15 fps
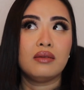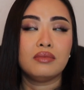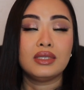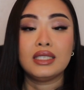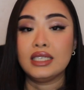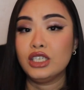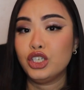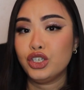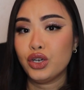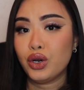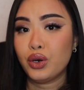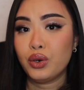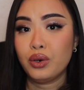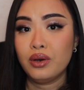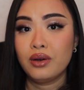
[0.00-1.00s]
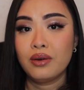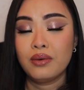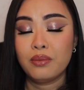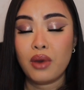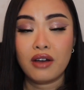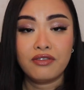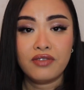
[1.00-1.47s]
Initial
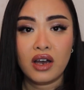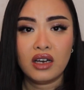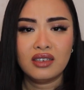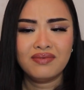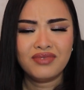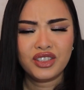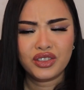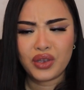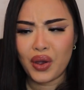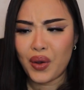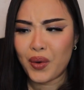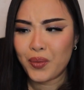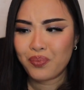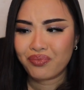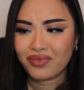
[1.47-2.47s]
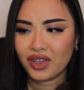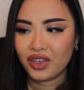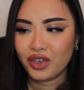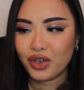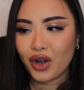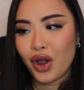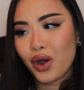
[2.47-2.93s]
Parfum. So,
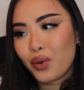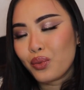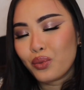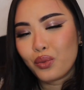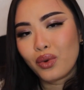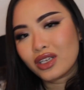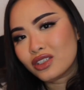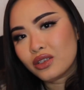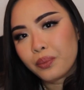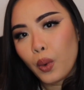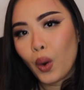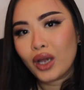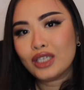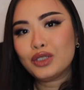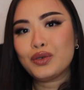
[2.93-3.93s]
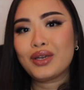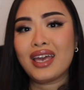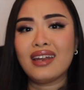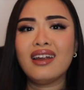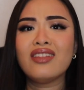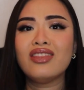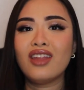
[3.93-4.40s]
you know, what's the point to
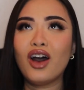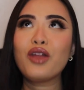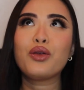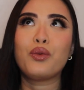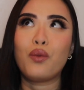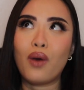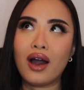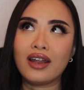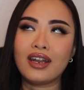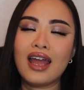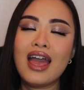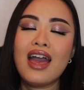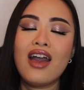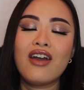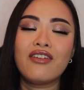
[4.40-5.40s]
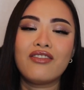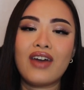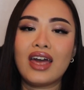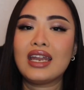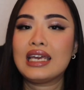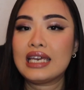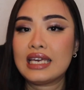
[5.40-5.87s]
get another one
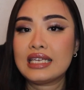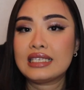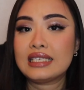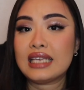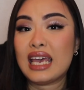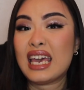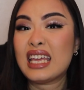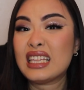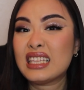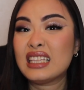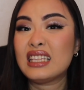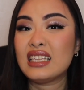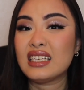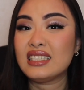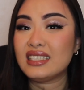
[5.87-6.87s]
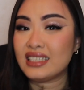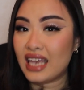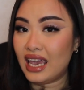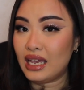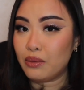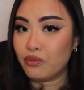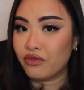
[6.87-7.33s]
that is in the
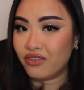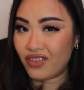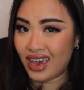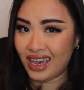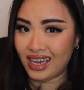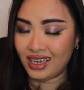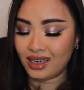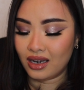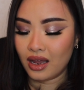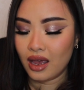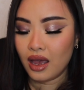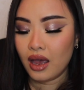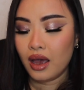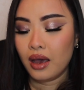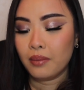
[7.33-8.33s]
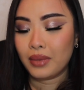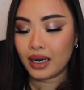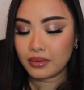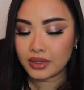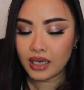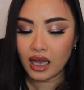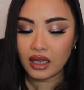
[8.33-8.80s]
same vein? But
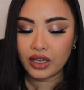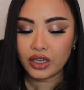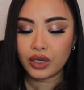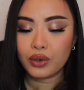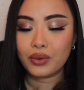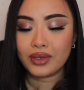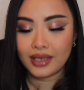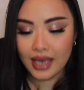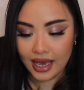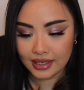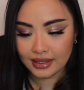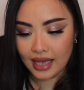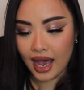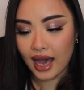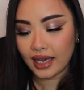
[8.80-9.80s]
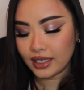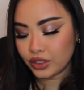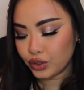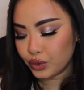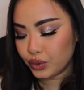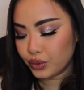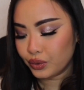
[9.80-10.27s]
I'm telling you, yes, I
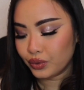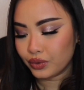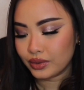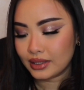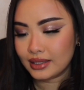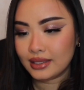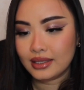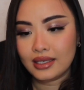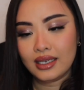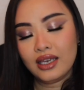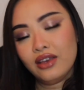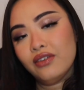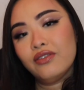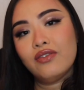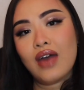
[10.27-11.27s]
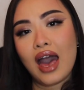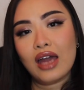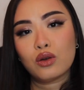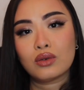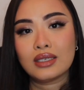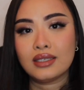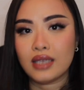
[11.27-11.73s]
do see
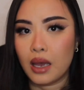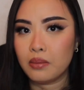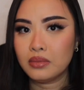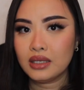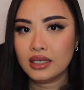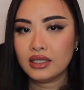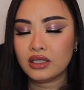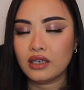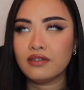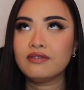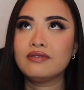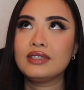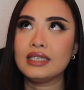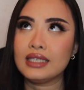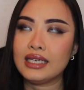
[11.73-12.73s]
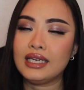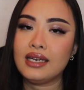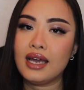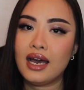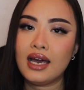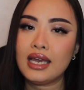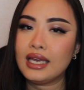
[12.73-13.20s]
that resemblance of
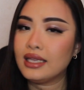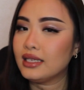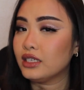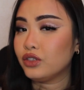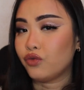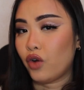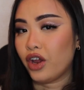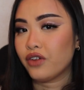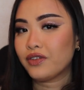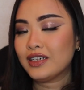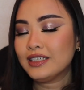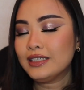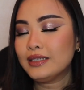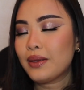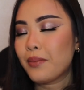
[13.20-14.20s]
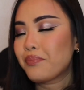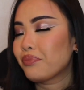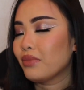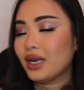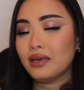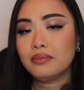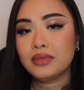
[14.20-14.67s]
Delina in this fragrance,
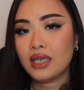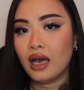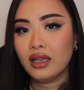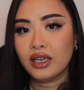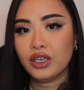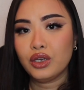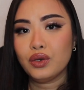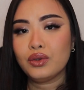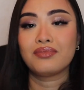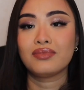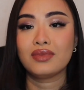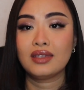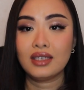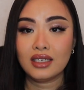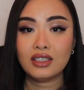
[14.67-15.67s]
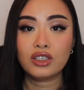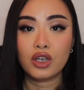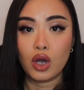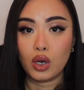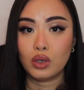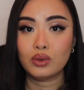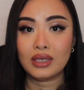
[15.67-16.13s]
but I'm telling you, this
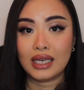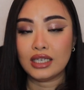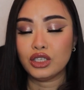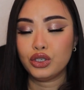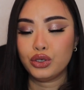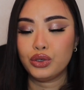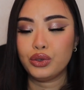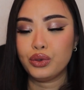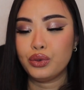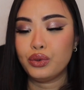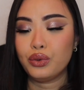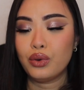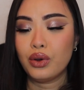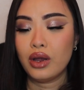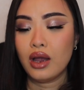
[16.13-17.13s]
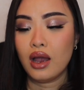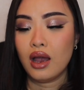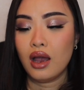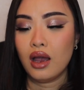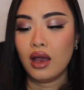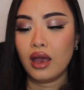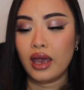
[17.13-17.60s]
goes into
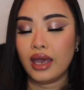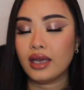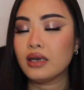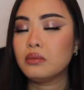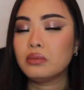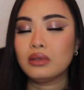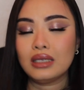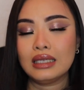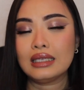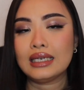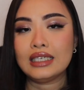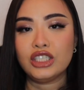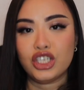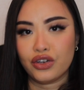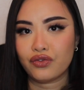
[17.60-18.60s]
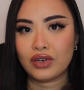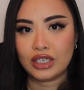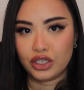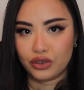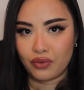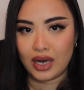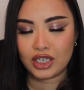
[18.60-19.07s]
a completely
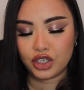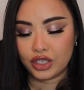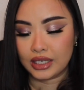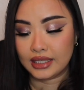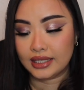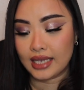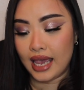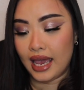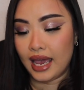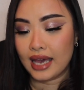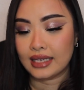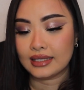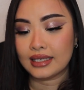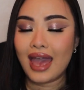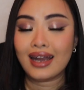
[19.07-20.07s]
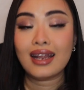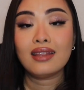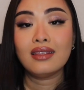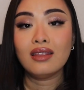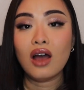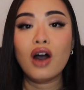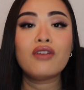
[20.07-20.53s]
different direction. And I
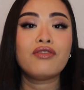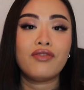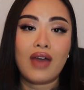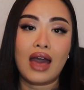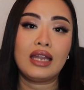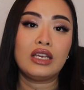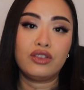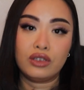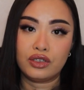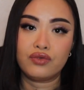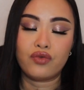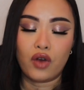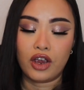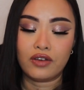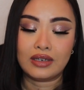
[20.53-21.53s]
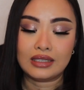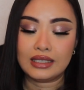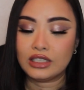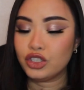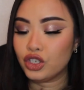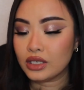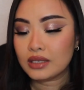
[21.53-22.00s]
love that in this fragrance.
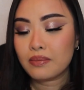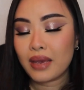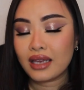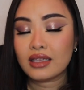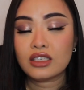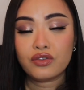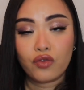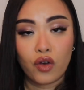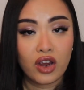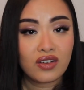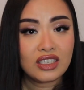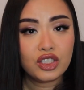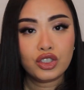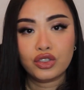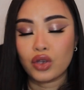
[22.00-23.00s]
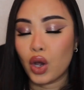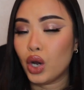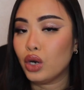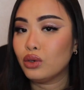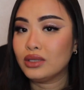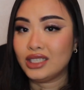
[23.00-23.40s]
It just makes this fragrance so